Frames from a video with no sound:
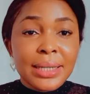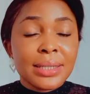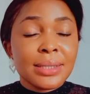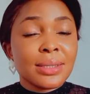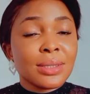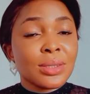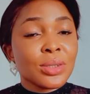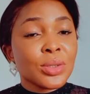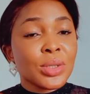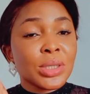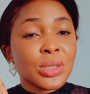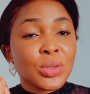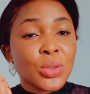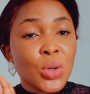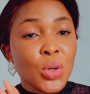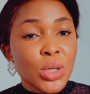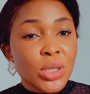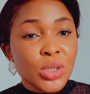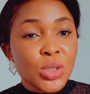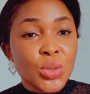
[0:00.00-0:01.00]
It's not going to
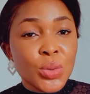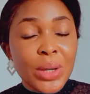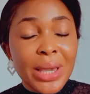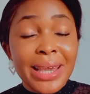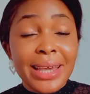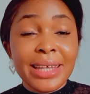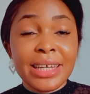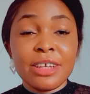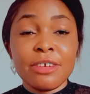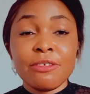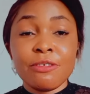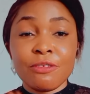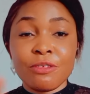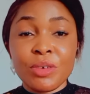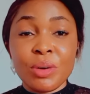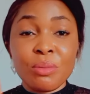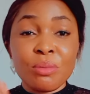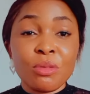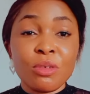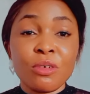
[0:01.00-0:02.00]
cause you any
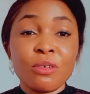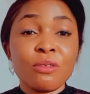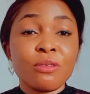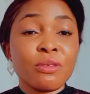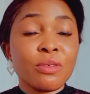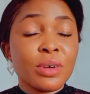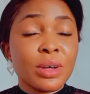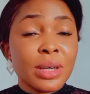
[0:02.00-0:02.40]
form of